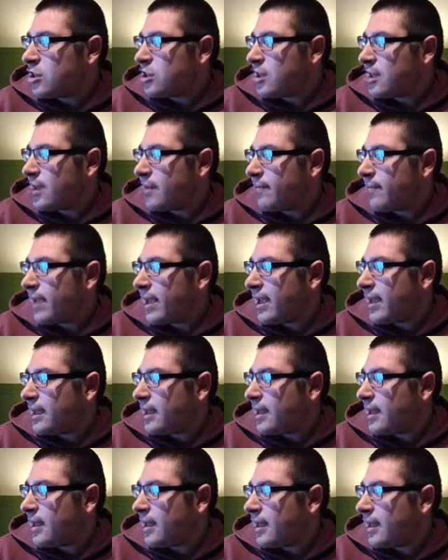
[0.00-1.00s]

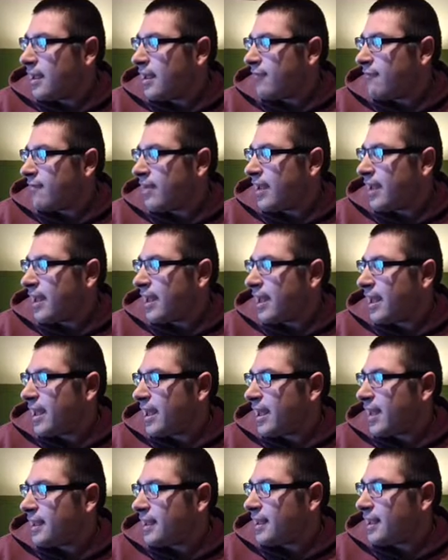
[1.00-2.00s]
chairman of
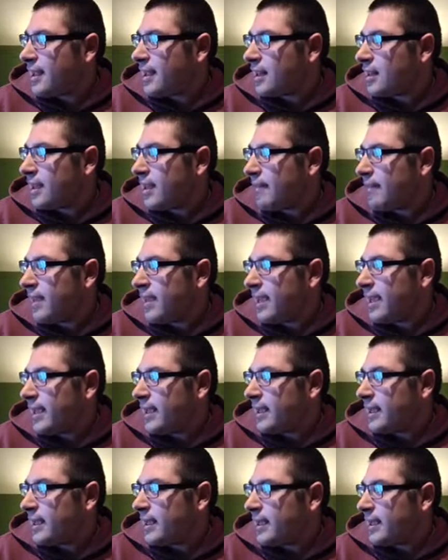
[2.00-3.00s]
L.L.
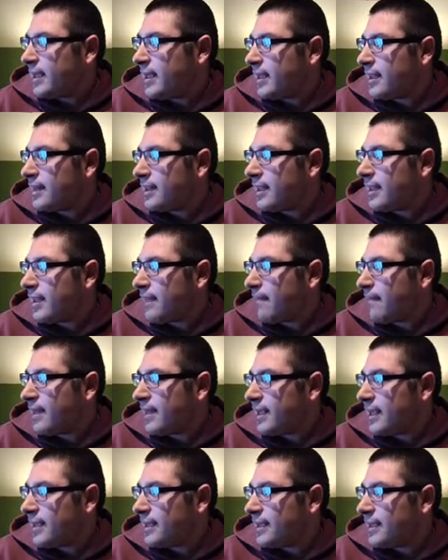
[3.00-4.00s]
Bean in the
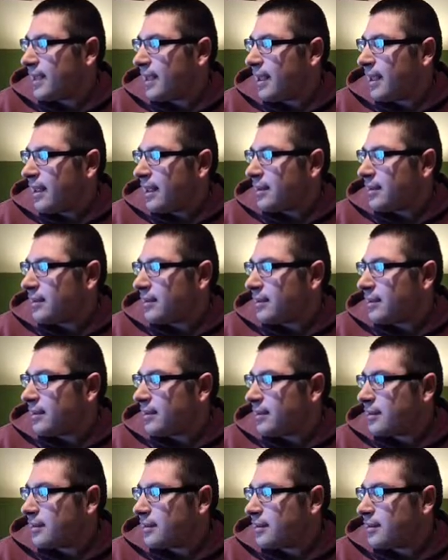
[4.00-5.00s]
company's
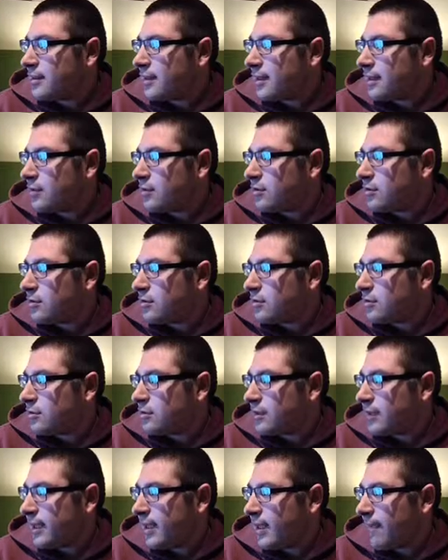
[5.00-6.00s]

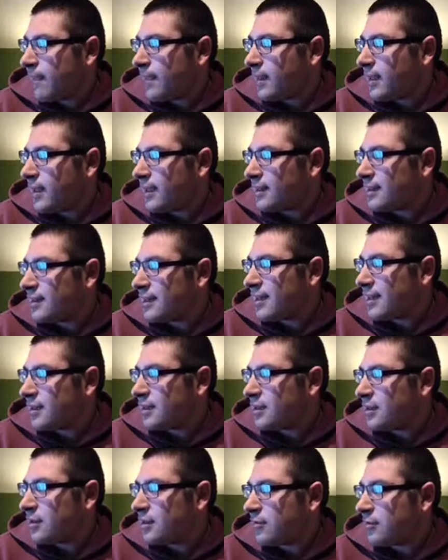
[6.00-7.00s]
century-plus
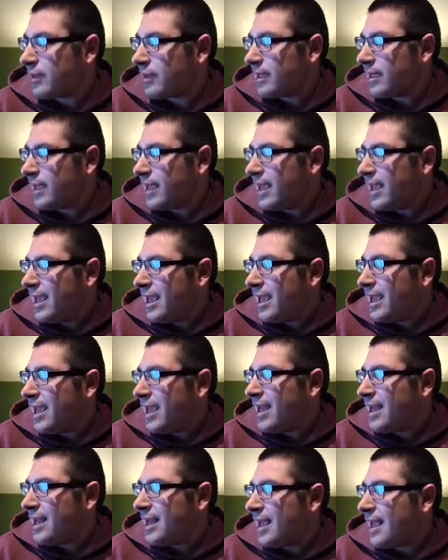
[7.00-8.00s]
history
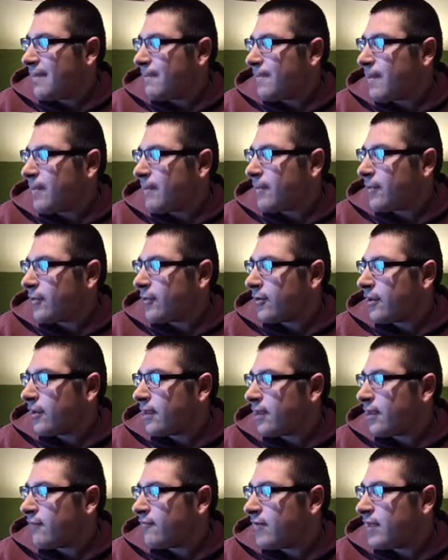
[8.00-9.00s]
and a member
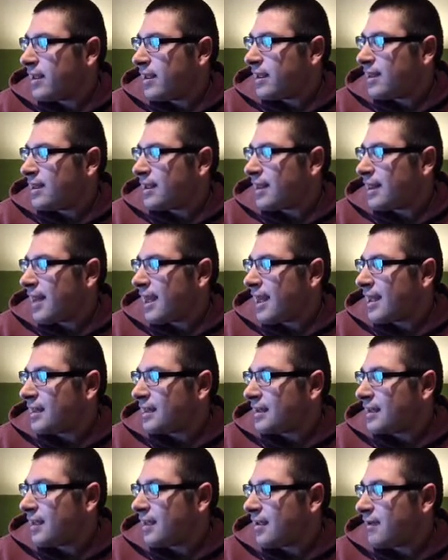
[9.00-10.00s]
of the class
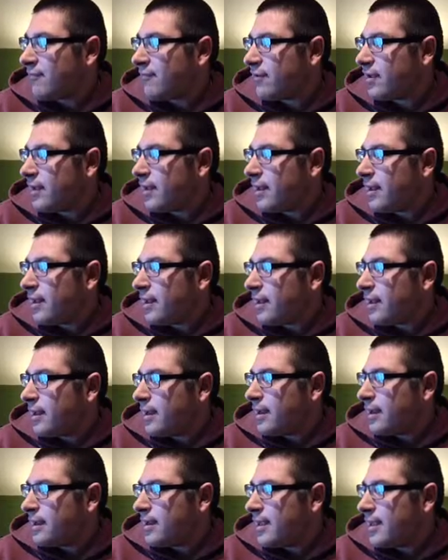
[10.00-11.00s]
of
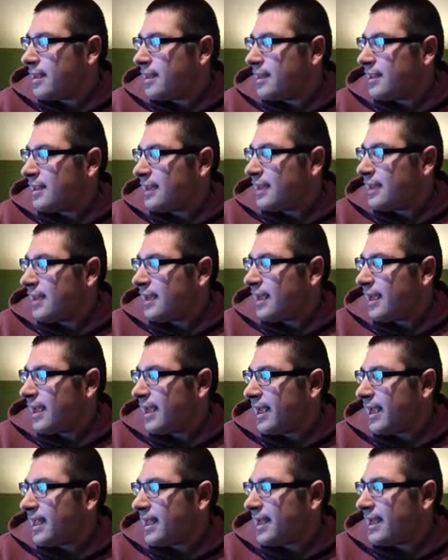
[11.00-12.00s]

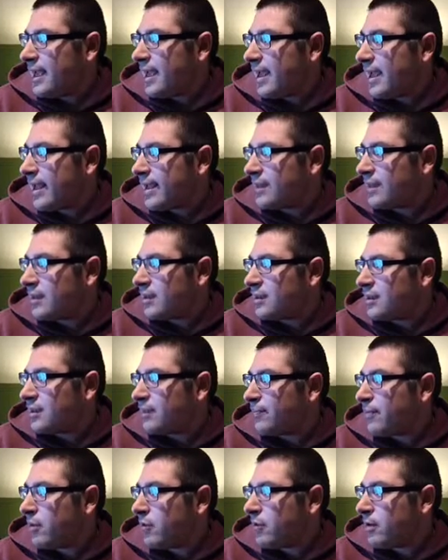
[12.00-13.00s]
1989,
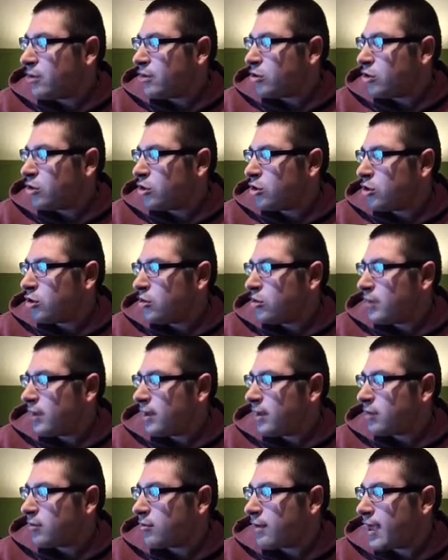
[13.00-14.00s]
spoke to
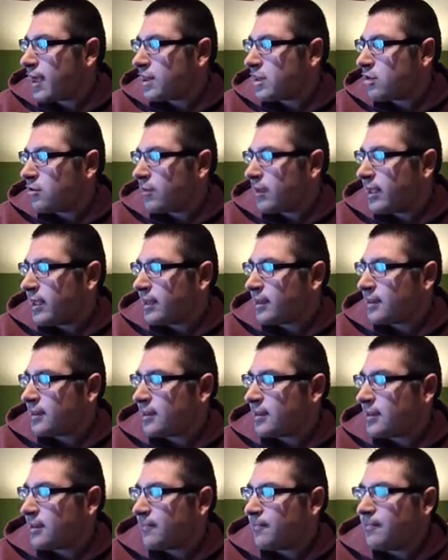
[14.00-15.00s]
graduates.